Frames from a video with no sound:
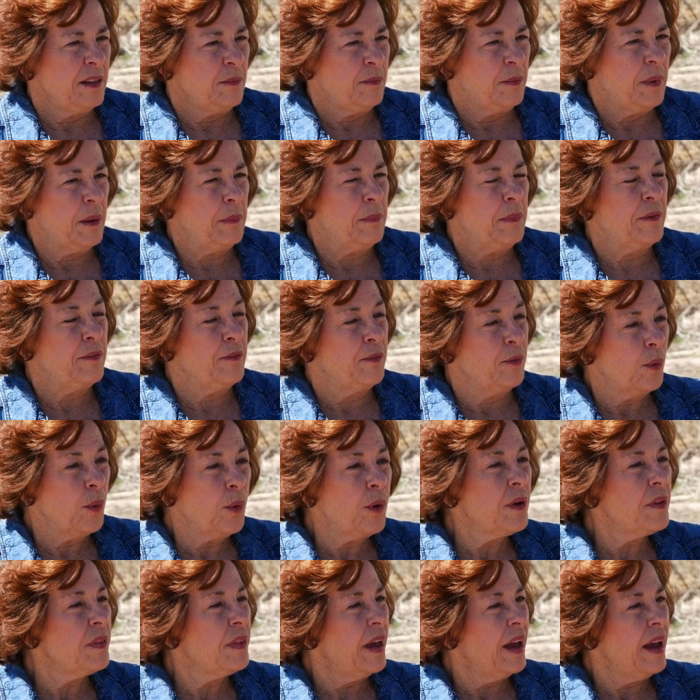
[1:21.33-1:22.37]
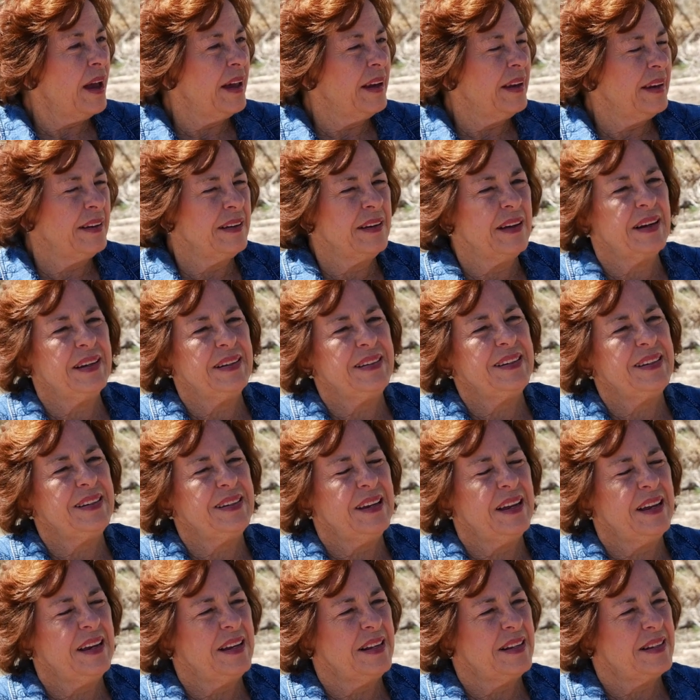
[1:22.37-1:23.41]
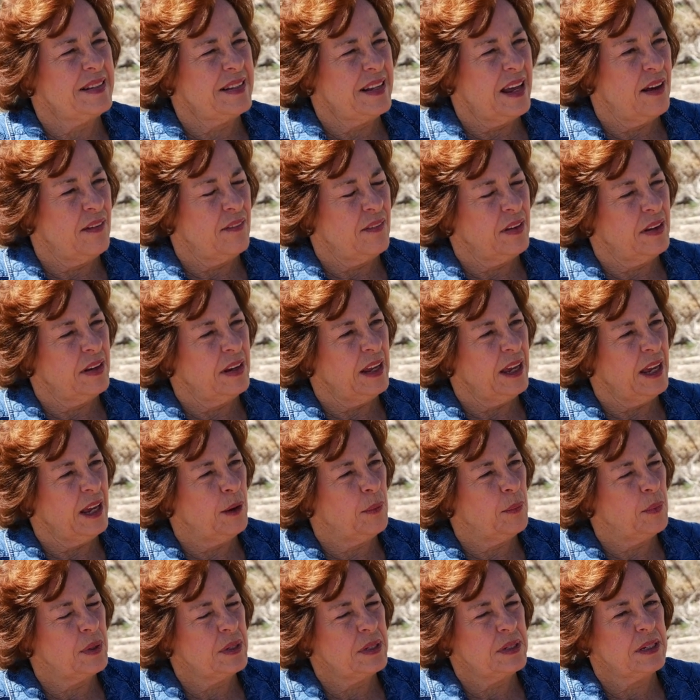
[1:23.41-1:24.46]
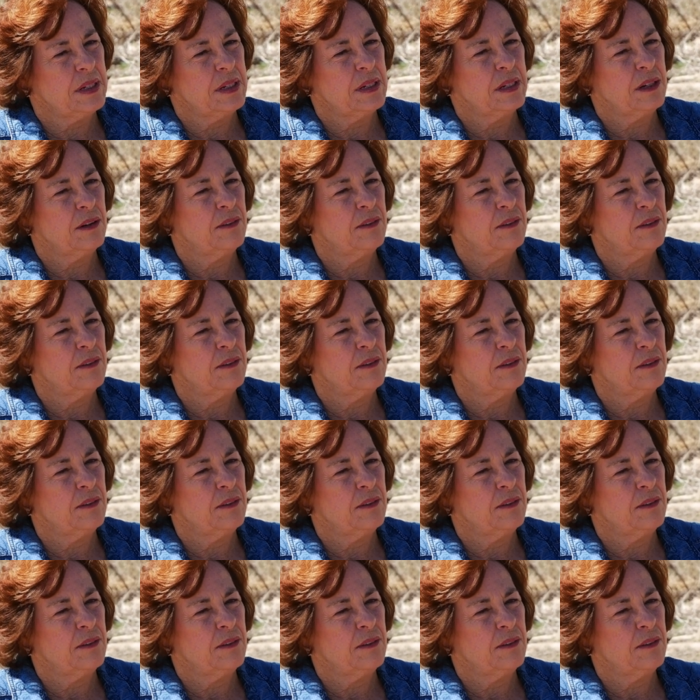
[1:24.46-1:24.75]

But before that, in 1987, he was in